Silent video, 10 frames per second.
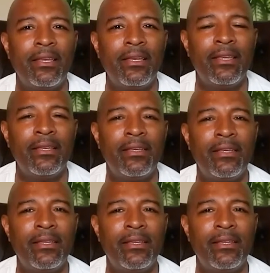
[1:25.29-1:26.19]

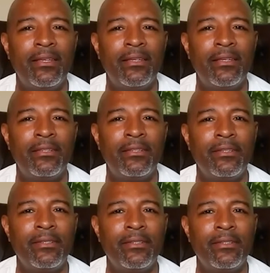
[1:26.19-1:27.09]

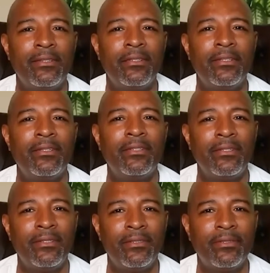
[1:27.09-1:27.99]

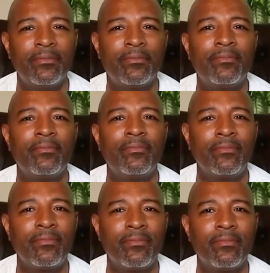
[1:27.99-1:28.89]

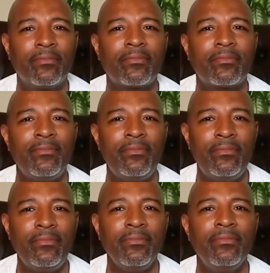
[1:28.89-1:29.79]

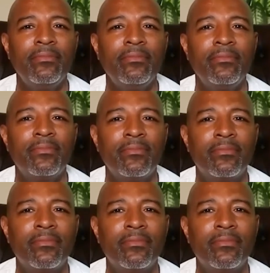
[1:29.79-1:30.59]
This person isn't speaking.